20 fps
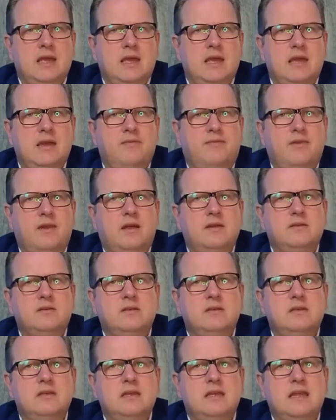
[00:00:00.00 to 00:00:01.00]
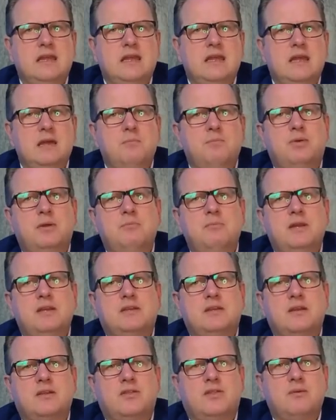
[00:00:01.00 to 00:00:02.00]
If London
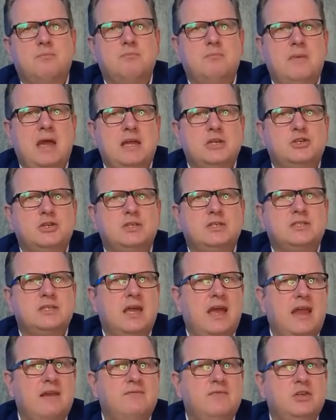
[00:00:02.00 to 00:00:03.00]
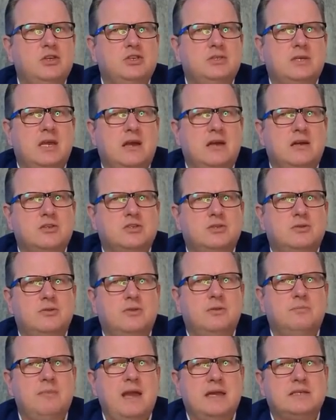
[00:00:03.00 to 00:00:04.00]
implemented the measures envisaged to
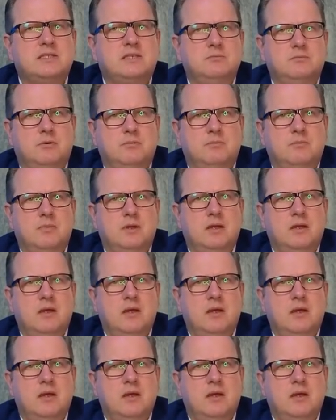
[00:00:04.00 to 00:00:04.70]
the maximum,